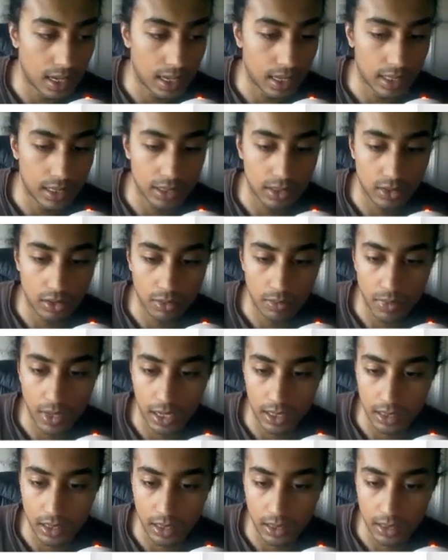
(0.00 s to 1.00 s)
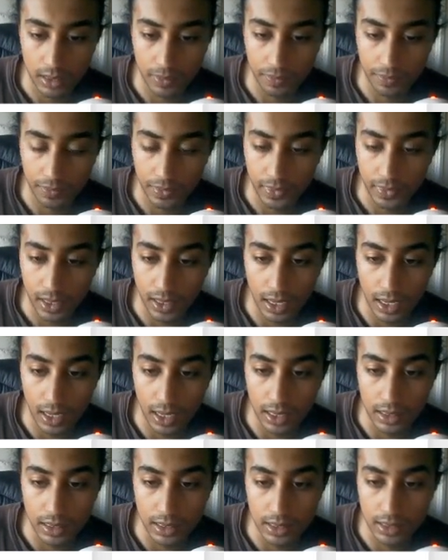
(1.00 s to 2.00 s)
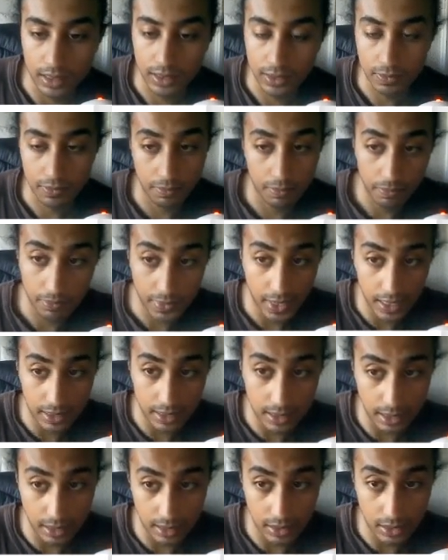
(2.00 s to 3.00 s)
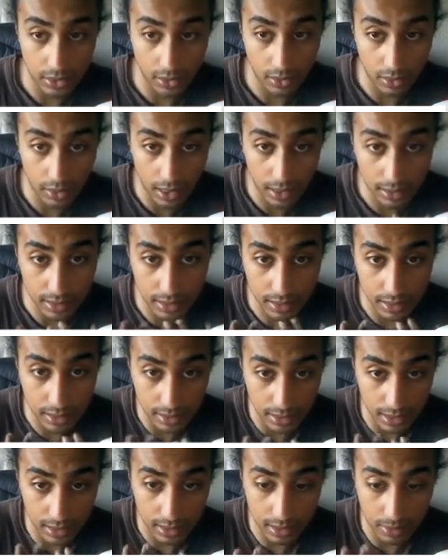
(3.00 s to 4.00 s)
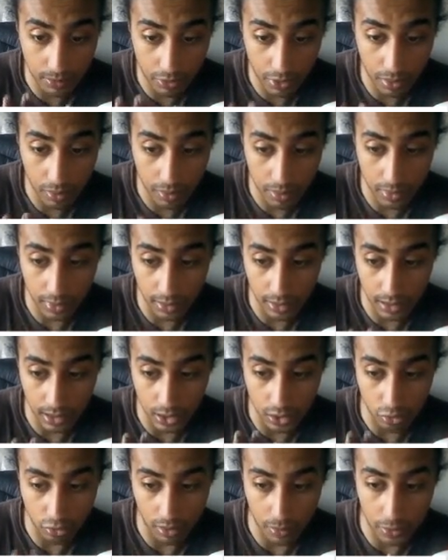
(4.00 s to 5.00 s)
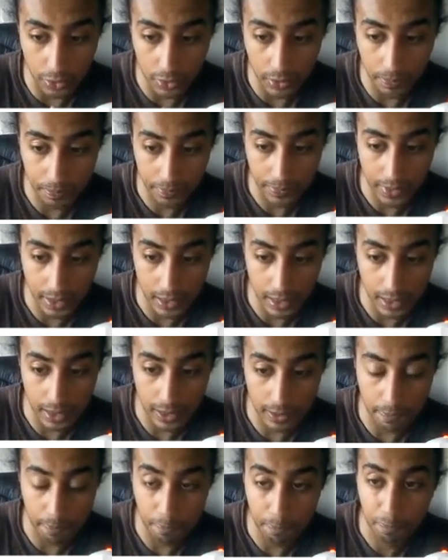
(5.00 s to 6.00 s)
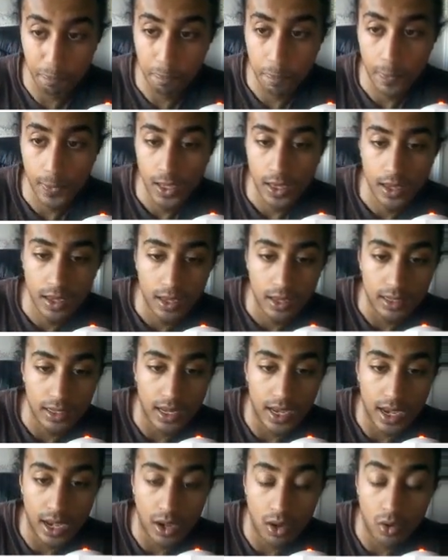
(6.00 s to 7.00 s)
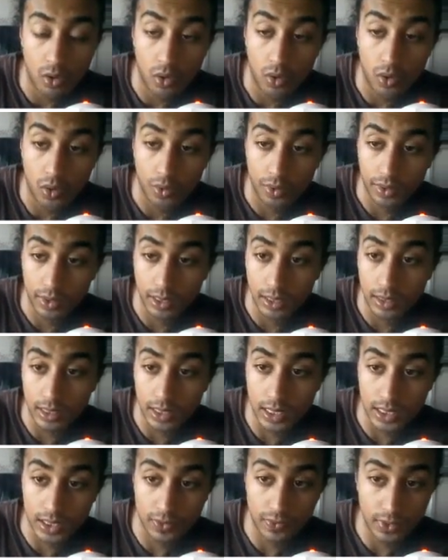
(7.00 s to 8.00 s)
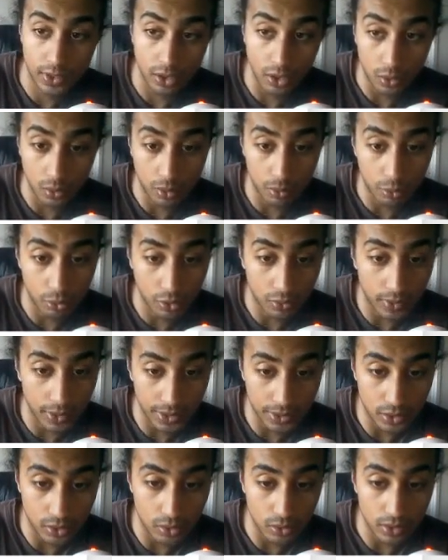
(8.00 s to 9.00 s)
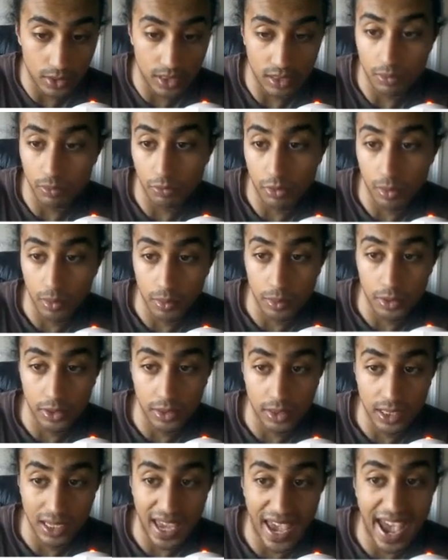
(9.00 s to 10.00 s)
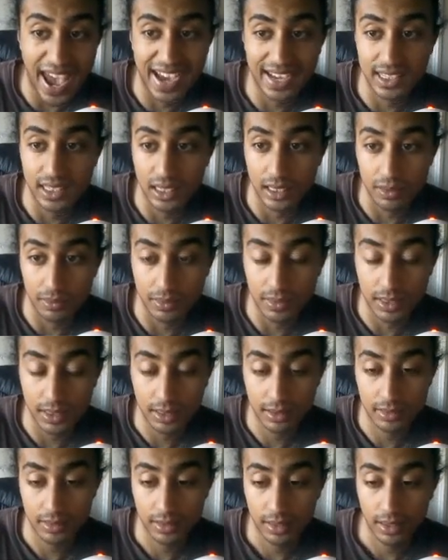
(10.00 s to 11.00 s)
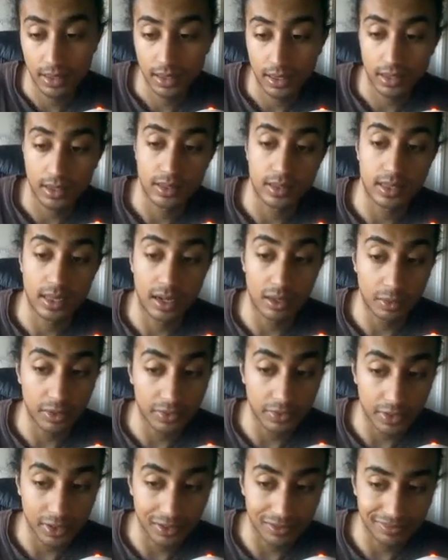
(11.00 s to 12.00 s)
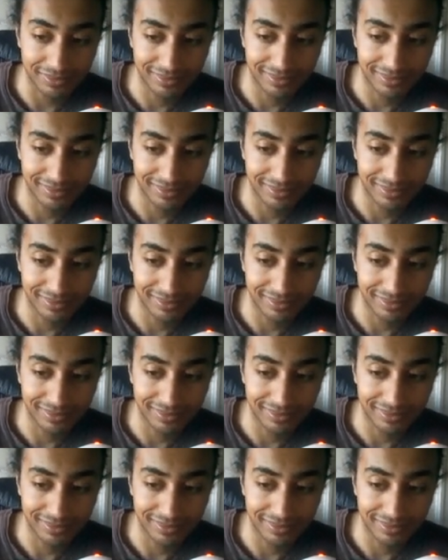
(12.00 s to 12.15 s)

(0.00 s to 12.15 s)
Let's go back here, and that's it. So that's a probability triple. Now in the next video we'll move on to some probability axioms. That'll be fun.